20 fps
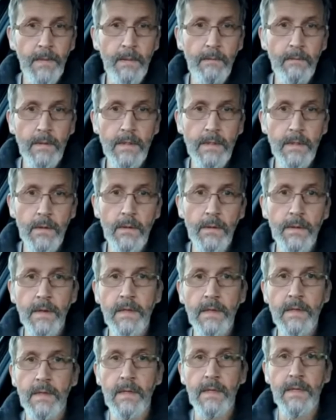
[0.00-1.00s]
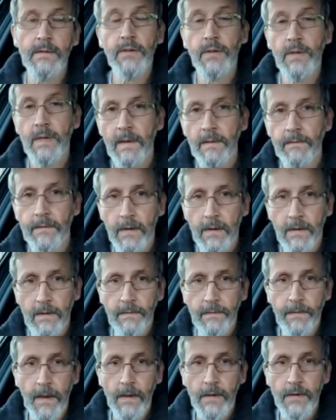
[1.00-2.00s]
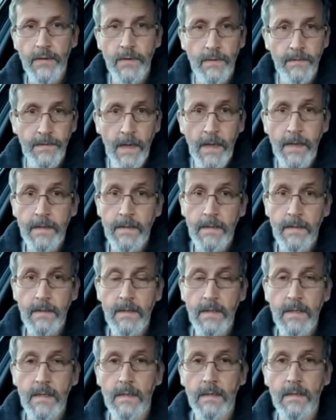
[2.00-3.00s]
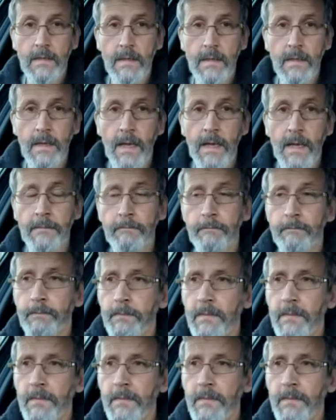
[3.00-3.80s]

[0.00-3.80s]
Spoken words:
It was known as the Geneva Convention of 1969.